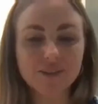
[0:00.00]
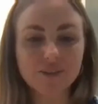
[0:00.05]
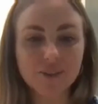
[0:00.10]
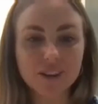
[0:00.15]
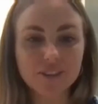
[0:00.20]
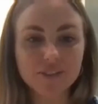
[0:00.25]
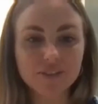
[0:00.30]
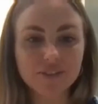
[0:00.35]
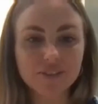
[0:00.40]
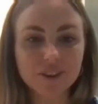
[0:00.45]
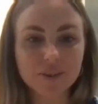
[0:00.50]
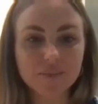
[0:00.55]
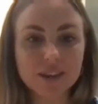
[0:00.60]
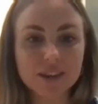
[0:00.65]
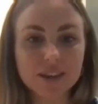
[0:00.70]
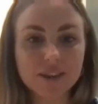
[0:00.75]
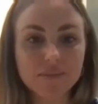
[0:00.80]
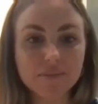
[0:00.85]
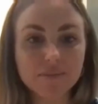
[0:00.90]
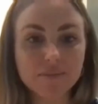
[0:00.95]
one for
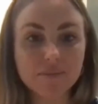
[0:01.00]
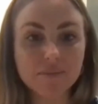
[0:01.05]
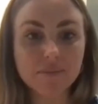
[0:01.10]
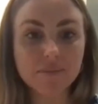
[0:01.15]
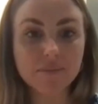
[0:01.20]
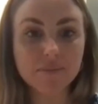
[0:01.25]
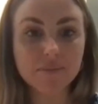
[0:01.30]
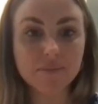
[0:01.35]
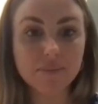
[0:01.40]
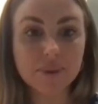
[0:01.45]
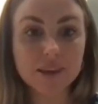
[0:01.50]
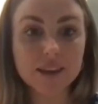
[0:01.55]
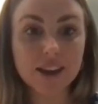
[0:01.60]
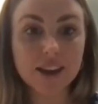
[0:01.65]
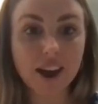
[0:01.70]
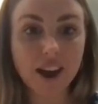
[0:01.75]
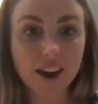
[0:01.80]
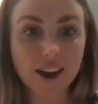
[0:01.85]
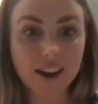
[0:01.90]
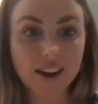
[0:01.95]
me
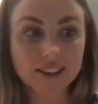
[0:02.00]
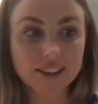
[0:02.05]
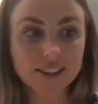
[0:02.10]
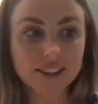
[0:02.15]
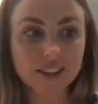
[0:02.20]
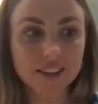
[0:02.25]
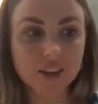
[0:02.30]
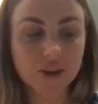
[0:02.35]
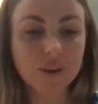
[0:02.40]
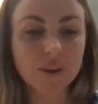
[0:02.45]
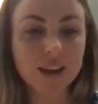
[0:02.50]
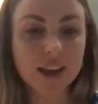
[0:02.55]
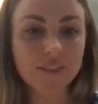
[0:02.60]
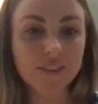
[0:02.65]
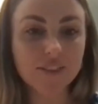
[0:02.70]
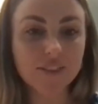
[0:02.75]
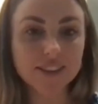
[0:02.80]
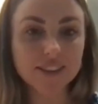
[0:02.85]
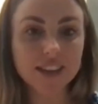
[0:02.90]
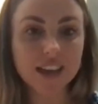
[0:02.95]
because we have
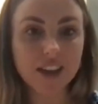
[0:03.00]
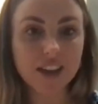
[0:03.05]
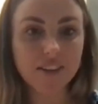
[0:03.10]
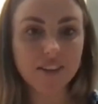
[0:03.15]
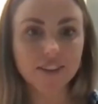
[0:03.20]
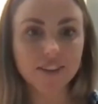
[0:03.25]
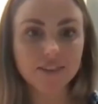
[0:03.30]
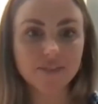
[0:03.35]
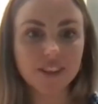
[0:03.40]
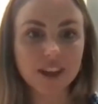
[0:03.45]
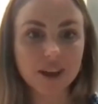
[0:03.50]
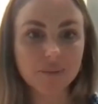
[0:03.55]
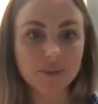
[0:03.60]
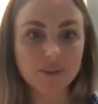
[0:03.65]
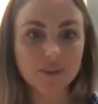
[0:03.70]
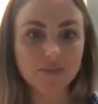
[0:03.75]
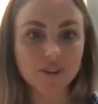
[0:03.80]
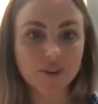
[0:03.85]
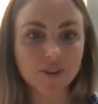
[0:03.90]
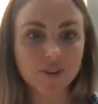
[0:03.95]
this heavy
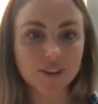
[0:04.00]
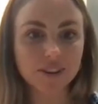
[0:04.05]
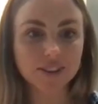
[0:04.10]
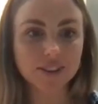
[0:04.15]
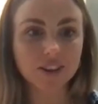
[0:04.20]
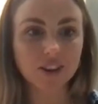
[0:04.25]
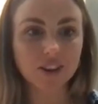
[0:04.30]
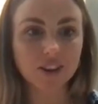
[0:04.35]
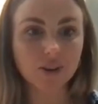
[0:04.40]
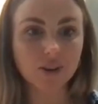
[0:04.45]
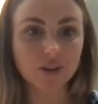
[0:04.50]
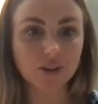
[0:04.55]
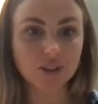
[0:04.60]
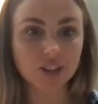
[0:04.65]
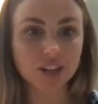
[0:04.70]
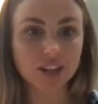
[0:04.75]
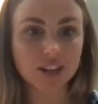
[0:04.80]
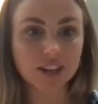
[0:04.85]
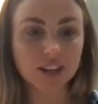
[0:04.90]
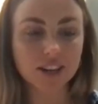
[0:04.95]
family focus in our
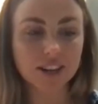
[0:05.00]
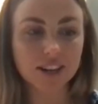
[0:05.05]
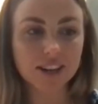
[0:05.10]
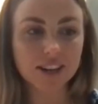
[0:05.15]
culture.